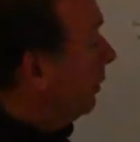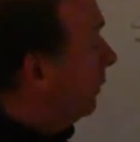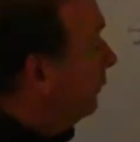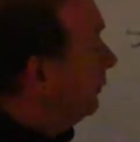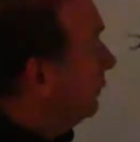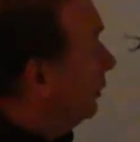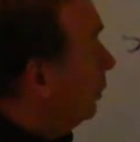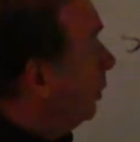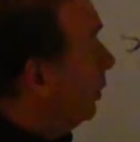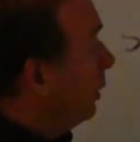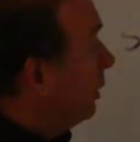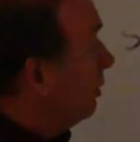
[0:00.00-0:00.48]
the
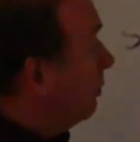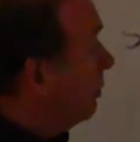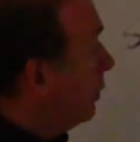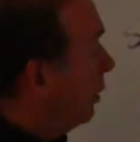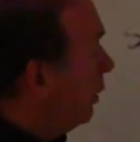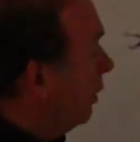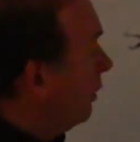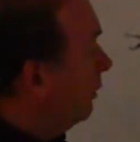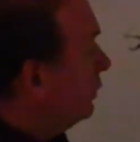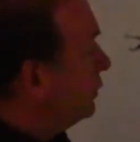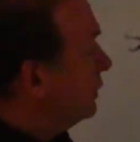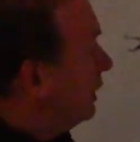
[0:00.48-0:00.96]
fluid
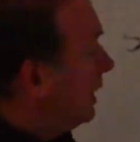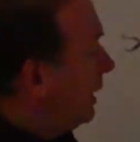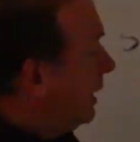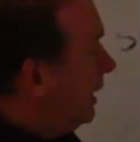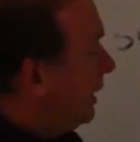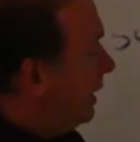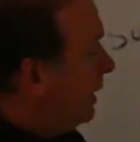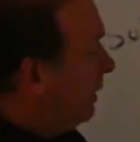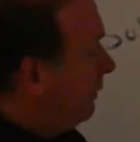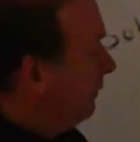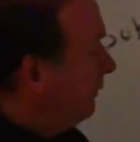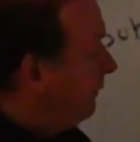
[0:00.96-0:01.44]
moves
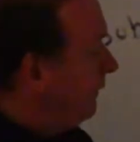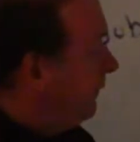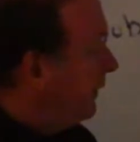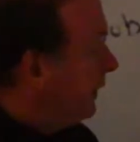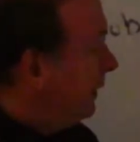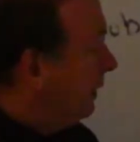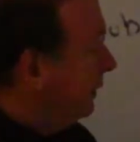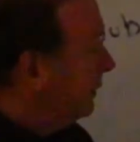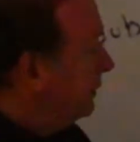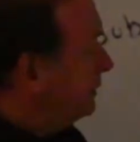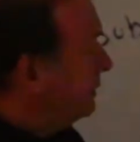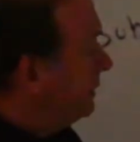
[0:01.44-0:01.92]
in,
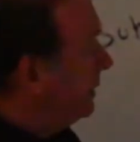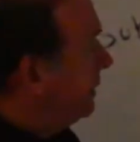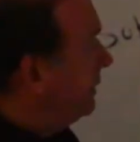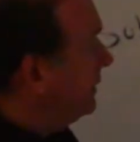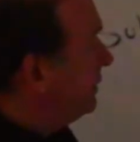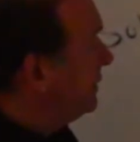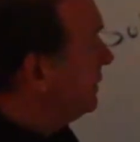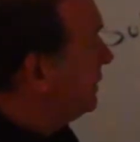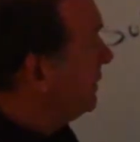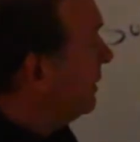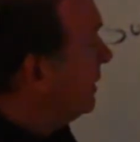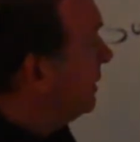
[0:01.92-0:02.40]
fills
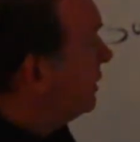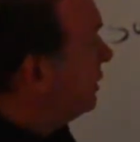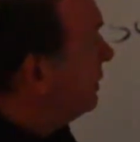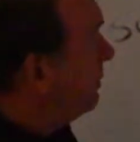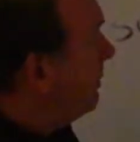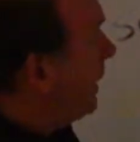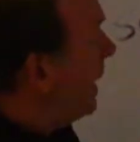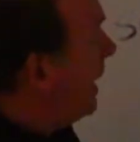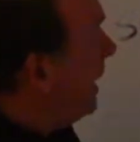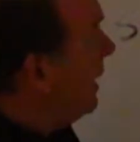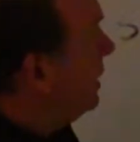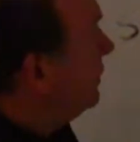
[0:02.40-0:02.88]
this
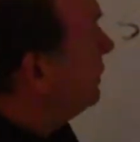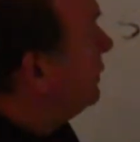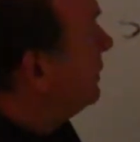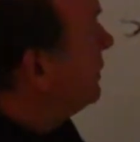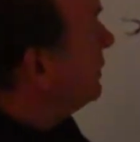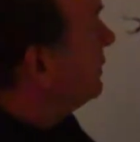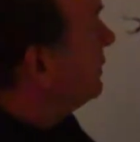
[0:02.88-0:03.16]
space, the